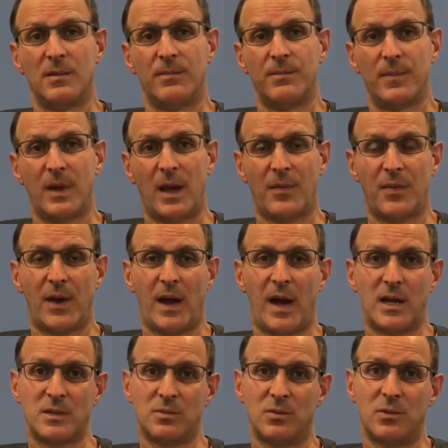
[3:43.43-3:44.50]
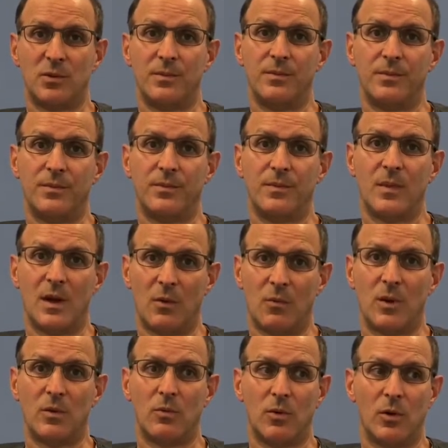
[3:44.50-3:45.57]
at the hospital, we
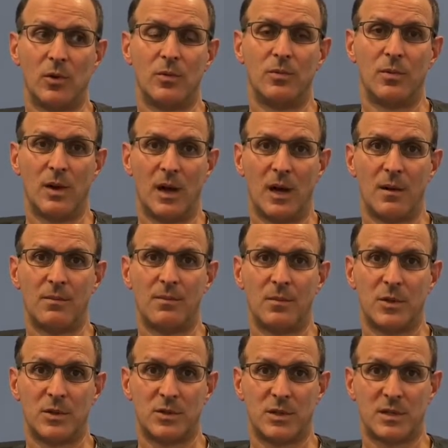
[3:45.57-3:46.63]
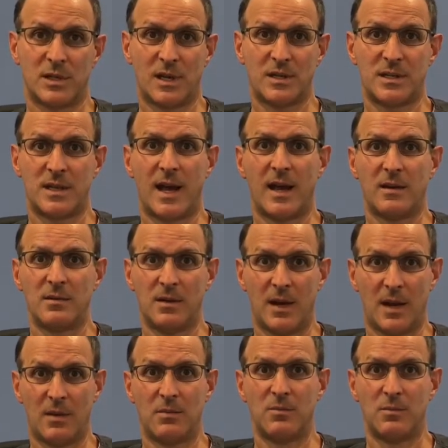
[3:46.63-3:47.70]
will discuss that and
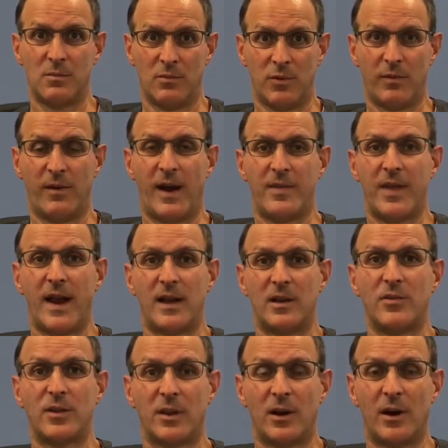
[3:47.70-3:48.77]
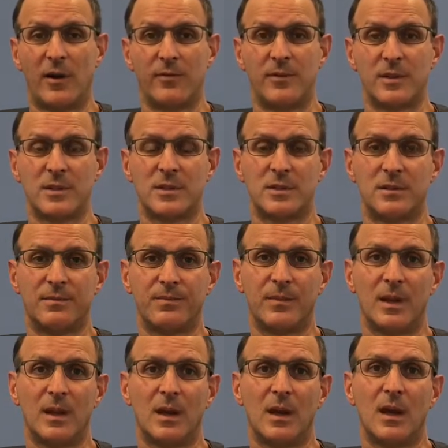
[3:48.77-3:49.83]
provide that in the office.
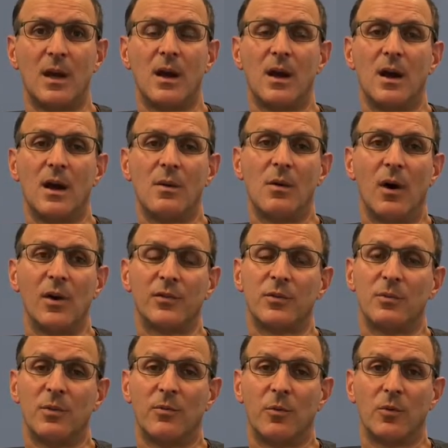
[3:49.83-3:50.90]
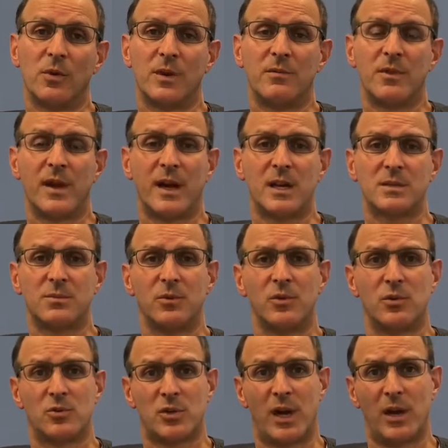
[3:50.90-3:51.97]
Also, before leaving the hospital, your
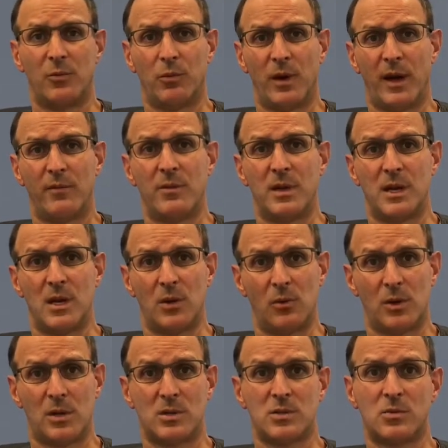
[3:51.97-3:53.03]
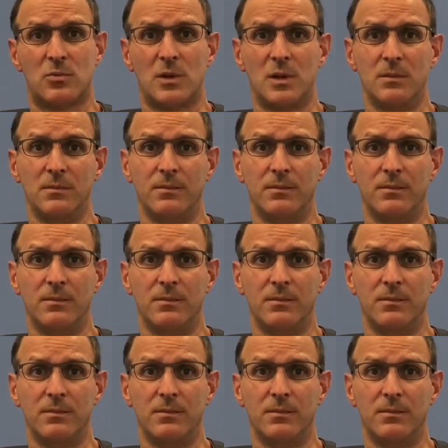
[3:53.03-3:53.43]
child will have a hearing screen.